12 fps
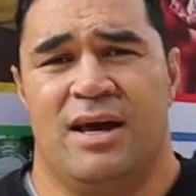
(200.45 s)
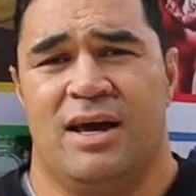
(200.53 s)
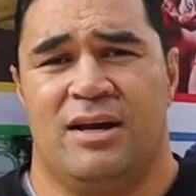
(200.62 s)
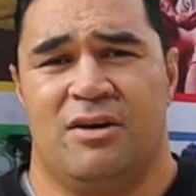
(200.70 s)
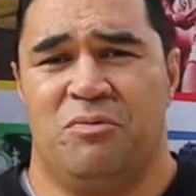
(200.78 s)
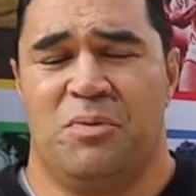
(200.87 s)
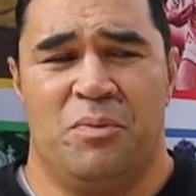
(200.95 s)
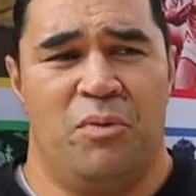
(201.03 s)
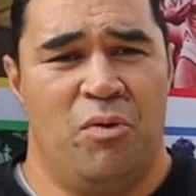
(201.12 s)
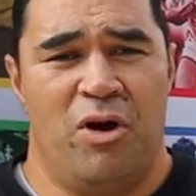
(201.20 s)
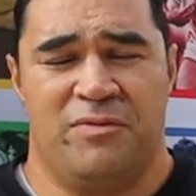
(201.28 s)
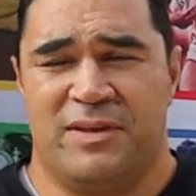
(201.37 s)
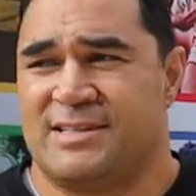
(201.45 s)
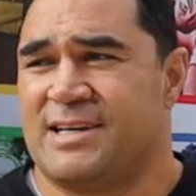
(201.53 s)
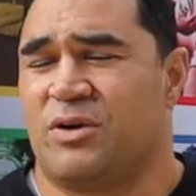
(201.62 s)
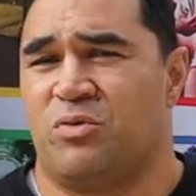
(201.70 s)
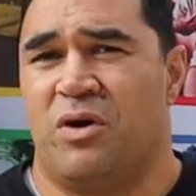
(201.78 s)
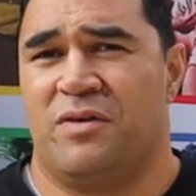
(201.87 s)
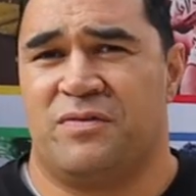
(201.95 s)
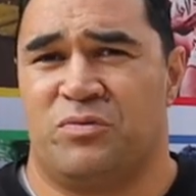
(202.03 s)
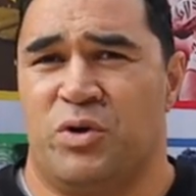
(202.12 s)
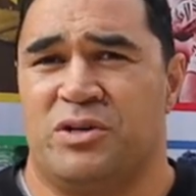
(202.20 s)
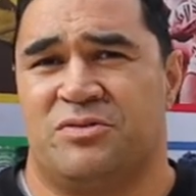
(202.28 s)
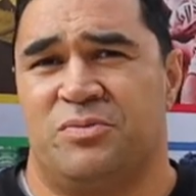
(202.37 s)
And I remember the exact
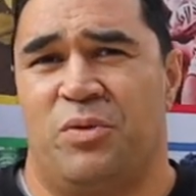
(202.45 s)
words of